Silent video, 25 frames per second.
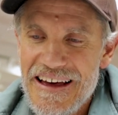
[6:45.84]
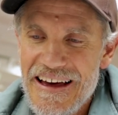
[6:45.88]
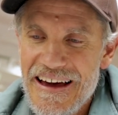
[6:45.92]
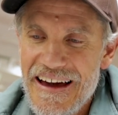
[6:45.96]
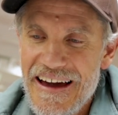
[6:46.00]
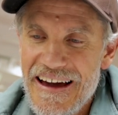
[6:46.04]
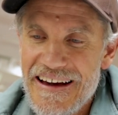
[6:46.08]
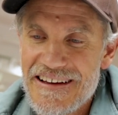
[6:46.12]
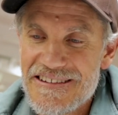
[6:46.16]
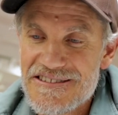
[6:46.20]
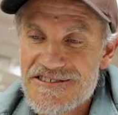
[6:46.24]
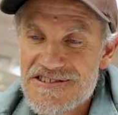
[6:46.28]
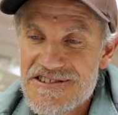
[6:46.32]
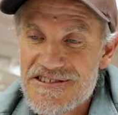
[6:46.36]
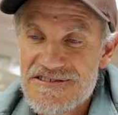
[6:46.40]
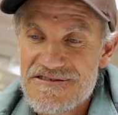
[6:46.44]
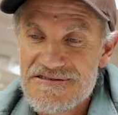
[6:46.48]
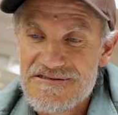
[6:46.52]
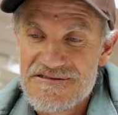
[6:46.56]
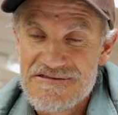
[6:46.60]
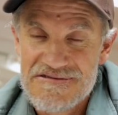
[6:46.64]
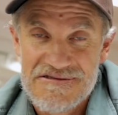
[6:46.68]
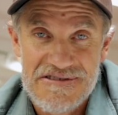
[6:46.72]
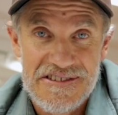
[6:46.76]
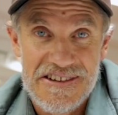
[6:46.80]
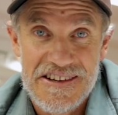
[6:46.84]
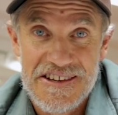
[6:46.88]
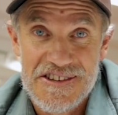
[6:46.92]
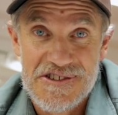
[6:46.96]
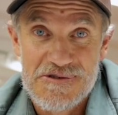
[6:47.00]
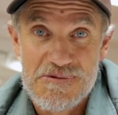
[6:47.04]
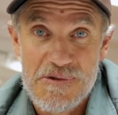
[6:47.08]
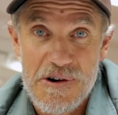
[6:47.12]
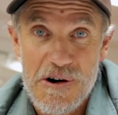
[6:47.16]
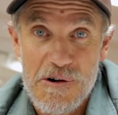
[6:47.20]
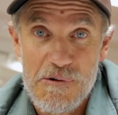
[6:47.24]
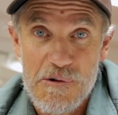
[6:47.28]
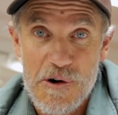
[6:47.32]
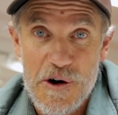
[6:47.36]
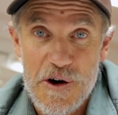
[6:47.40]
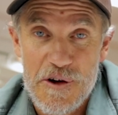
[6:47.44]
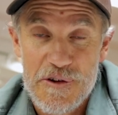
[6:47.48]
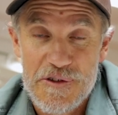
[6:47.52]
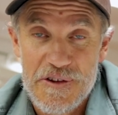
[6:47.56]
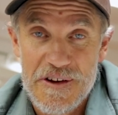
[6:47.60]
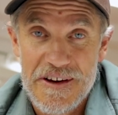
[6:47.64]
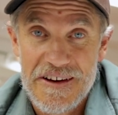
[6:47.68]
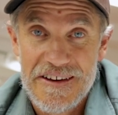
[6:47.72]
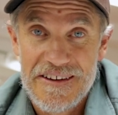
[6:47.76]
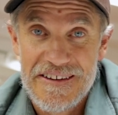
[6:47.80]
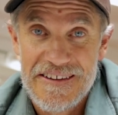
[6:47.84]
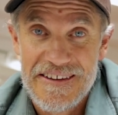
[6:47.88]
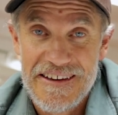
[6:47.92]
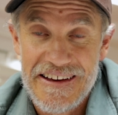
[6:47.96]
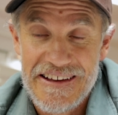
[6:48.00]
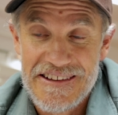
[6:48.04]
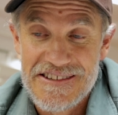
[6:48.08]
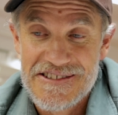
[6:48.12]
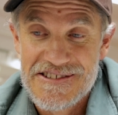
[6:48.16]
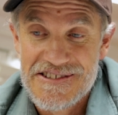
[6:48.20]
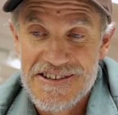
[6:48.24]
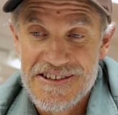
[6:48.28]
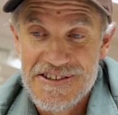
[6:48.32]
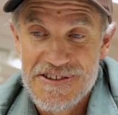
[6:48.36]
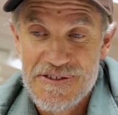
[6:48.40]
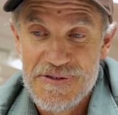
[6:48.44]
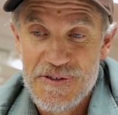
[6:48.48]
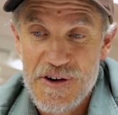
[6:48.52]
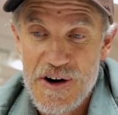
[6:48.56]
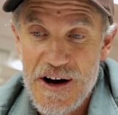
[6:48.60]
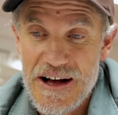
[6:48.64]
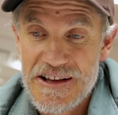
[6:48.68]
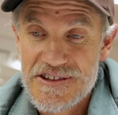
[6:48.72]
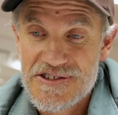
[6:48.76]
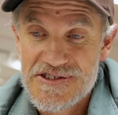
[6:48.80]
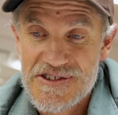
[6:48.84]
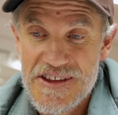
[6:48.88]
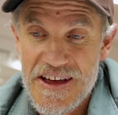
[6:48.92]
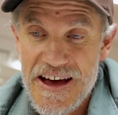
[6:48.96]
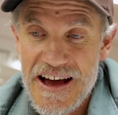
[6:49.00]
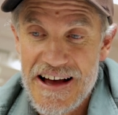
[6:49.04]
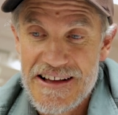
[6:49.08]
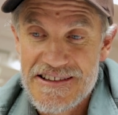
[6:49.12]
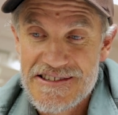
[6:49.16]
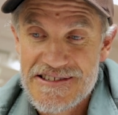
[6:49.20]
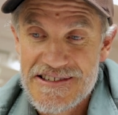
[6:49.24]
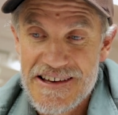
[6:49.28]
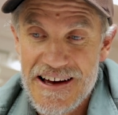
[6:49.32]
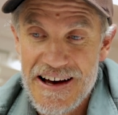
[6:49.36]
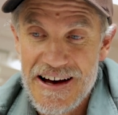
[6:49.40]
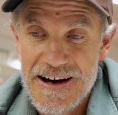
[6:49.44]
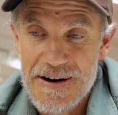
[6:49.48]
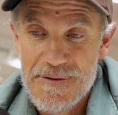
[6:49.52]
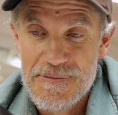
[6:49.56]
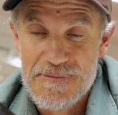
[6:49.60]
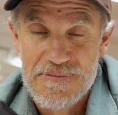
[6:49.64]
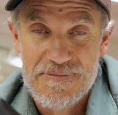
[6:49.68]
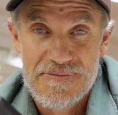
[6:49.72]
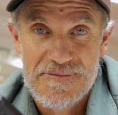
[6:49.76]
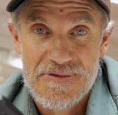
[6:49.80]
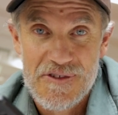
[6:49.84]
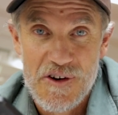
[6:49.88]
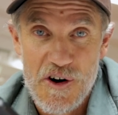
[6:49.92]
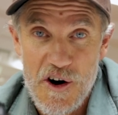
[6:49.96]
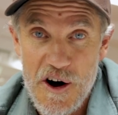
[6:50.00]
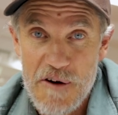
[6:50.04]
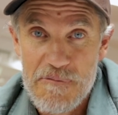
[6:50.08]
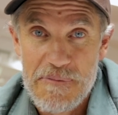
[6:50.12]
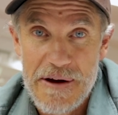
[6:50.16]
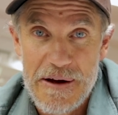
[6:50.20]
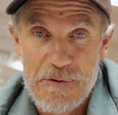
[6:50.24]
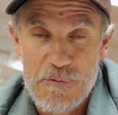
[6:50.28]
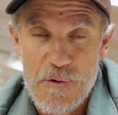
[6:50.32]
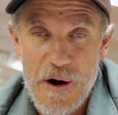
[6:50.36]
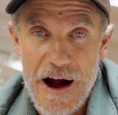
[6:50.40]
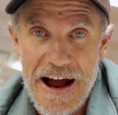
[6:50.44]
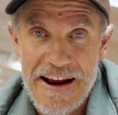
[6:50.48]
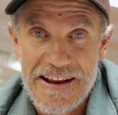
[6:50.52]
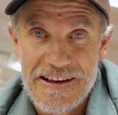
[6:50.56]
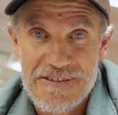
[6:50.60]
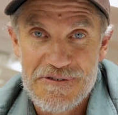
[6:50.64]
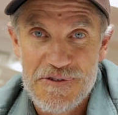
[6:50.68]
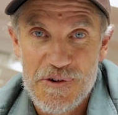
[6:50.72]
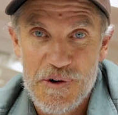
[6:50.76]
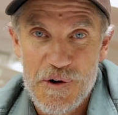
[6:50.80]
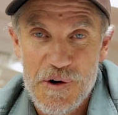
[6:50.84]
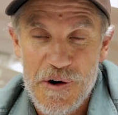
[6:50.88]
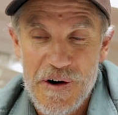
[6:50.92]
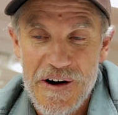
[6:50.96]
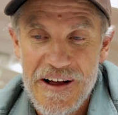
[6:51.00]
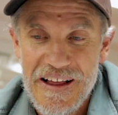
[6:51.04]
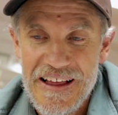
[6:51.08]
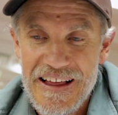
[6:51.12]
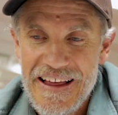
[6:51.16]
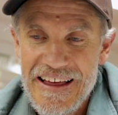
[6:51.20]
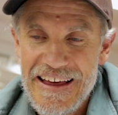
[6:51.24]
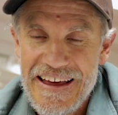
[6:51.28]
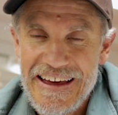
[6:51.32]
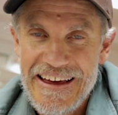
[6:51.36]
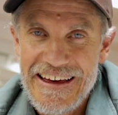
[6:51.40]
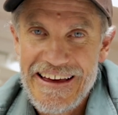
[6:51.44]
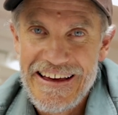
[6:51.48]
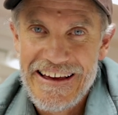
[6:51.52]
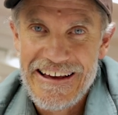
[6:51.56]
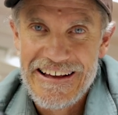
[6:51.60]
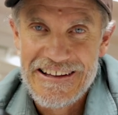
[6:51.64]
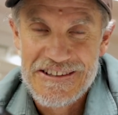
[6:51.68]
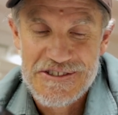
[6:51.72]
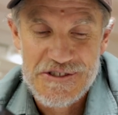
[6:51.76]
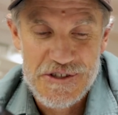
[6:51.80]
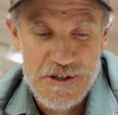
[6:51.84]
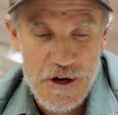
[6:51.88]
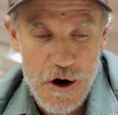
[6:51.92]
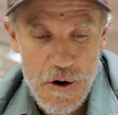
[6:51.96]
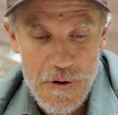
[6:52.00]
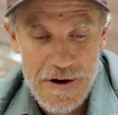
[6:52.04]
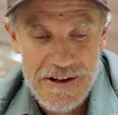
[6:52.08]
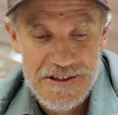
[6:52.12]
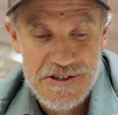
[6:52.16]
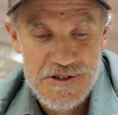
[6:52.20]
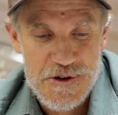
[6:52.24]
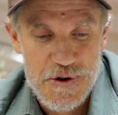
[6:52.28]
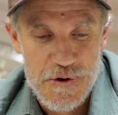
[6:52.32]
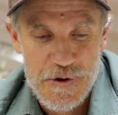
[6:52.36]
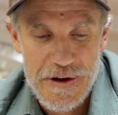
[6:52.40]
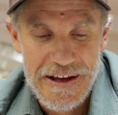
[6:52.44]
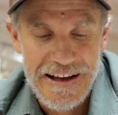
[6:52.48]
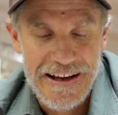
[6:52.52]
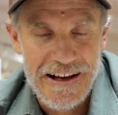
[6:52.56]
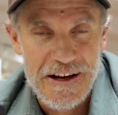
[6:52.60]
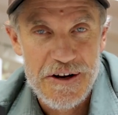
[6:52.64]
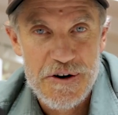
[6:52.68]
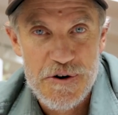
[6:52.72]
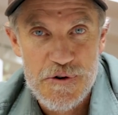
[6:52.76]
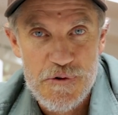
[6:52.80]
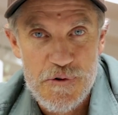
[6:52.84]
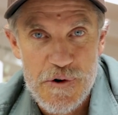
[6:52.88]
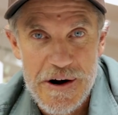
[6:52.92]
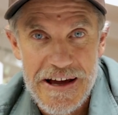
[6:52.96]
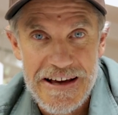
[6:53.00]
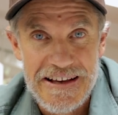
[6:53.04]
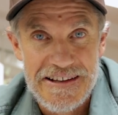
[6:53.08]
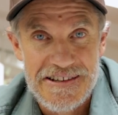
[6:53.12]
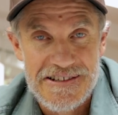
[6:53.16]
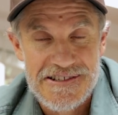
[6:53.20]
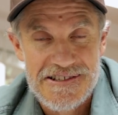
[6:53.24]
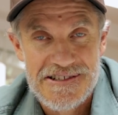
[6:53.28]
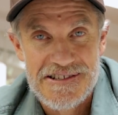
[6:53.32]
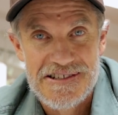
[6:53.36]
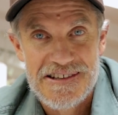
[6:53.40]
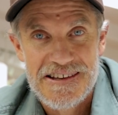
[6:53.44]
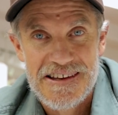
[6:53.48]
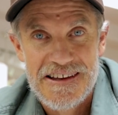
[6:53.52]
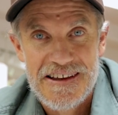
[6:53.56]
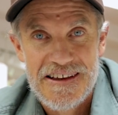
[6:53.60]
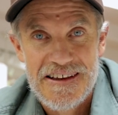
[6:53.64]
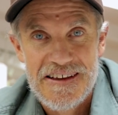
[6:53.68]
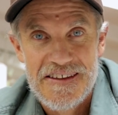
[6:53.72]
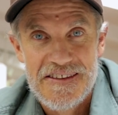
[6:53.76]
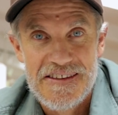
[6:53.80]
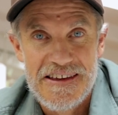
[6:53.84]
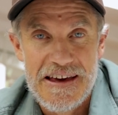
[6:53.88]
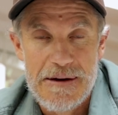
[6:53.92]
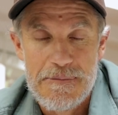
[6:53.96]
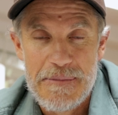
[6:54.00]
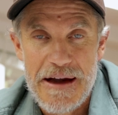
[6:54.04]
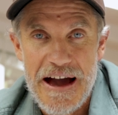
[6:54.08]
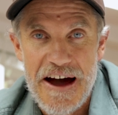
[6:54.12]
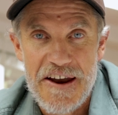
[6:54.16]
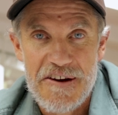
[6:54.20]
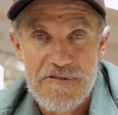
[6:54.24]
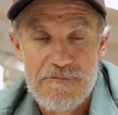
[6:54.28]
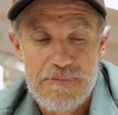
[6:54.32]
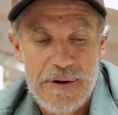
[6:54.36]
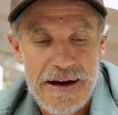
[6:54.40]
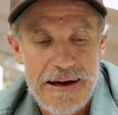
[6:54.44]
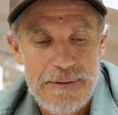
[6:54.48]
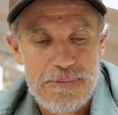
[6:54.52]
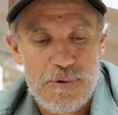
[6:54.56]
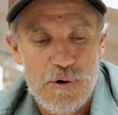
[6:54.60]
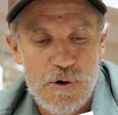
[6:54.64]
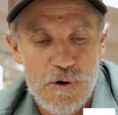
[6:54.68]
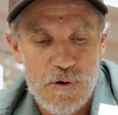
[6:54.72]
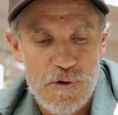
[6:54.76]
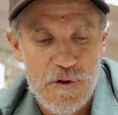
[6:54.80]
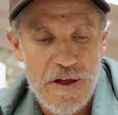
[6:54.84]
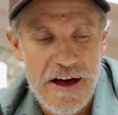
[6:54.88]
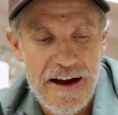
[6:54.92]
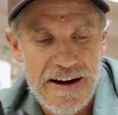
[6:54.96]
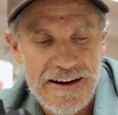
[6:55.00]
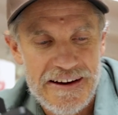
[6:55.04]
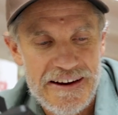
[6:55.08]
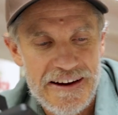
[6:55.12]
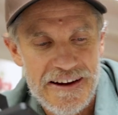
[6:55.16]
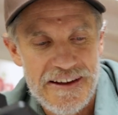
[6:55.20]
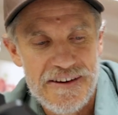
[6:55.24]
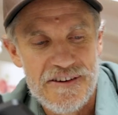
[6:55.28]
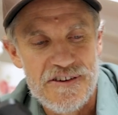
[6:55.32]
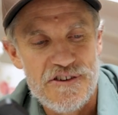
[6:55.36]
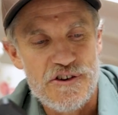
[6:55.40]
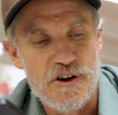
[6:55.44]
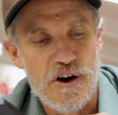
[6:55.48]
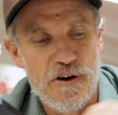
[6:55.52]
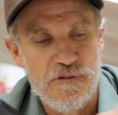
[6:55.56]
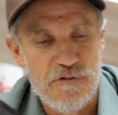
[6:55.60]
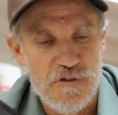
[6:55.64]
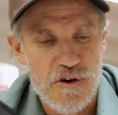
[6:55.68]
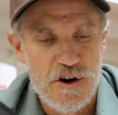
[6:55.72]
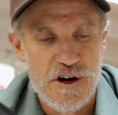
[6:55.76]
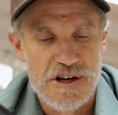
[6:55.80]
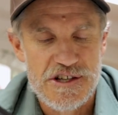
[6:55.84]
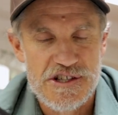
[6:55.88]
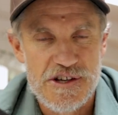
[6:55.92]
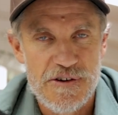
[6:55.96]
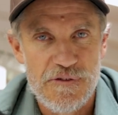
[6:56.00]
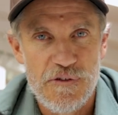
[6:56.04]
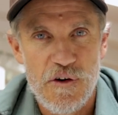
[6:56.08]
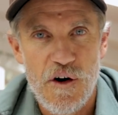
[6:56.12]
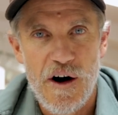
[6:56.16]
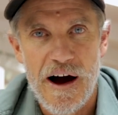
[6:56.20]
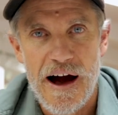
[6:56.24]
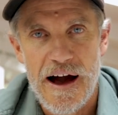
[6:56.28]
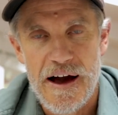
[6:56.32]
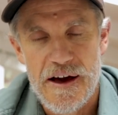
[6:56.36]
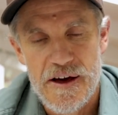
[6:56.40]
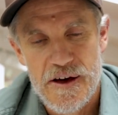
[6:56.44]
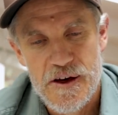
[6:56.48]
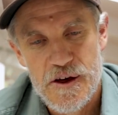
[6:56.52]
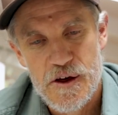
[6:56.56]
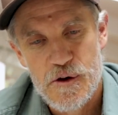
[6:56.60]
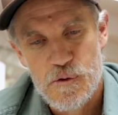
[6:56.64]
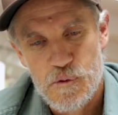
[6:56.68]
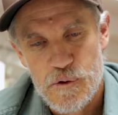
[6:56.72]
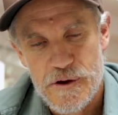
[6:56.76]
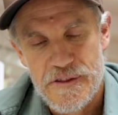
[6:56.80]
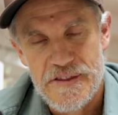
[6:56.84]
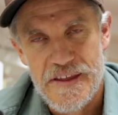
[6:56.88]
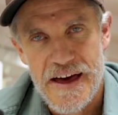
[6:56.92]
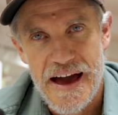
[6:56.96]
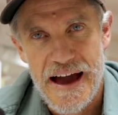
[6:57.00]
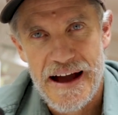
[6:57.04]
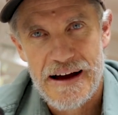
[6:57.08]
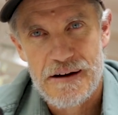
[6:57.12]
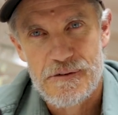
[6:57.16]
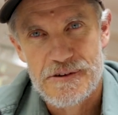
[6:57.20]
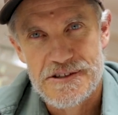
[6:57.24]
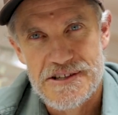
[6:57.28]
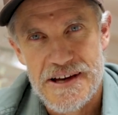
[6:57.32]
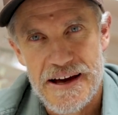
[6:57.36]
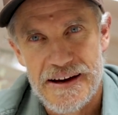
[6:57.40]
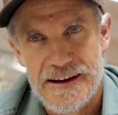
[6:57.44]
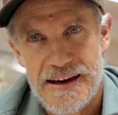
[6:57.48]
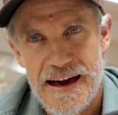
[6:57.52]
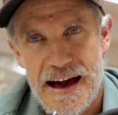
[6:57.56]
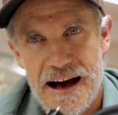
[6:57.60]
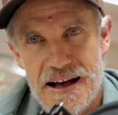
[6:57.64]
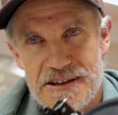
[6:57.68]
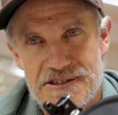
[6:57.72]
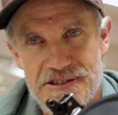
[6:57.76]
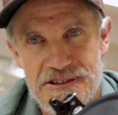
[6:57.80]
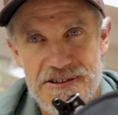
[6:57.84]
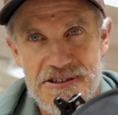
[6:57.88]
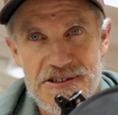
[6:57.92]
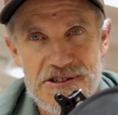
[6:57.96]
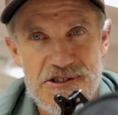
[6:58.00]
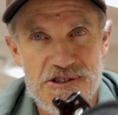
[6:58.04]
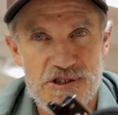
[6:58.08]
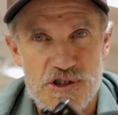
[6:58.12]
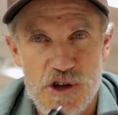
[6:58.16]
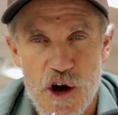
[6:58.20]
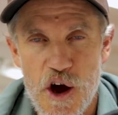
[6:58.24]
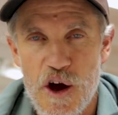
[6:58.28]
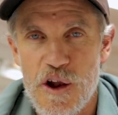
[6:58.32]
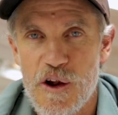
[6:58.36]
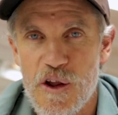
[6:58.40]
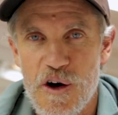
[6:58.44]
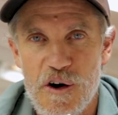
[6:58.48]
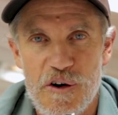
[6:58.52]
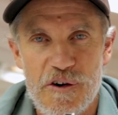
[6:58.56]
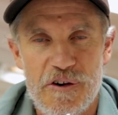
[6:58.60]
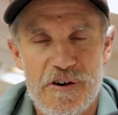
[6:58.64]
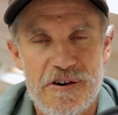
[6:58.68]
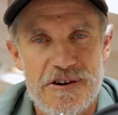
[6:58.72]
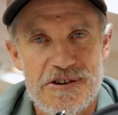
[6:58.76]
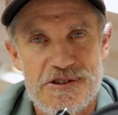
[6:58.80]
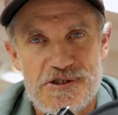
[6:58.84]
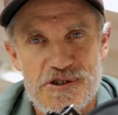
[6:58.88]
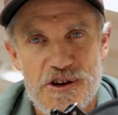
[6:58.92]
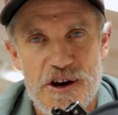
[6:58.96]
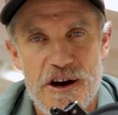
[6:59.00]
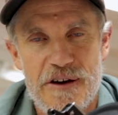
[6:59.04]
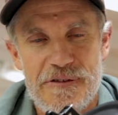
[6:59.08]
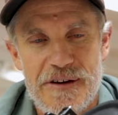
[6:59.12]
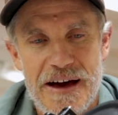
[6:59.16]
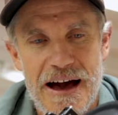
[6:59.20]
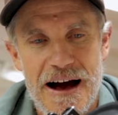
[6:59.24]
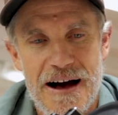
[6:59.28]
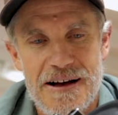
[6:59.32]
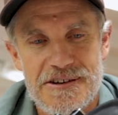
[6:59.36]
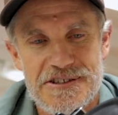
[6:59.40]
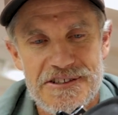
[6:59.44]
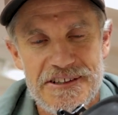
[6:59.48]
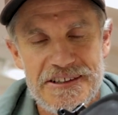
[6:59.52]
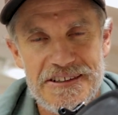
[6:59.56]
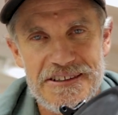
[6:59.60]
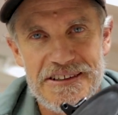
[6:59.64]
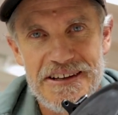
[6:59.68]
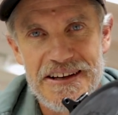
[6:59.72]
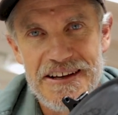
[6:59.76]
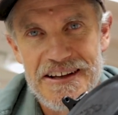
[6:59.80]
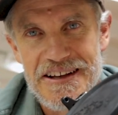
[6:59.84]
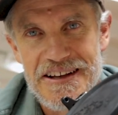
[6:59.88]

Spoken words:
and it's well worth it. It's a device that I've been waiting for. It's going to increase the amount of people that can diversify with the Aquatech housing. This is no longer a surf housing.